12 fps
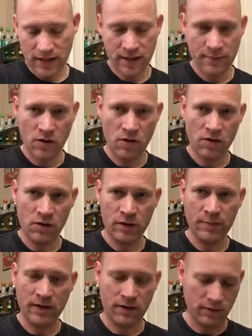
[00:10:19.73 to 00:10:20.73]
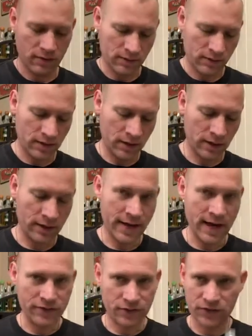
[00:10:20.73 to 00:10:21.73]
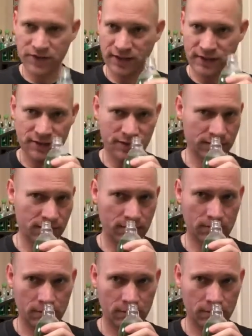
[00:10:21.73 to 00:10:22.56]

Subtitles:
I'm all about natural scents,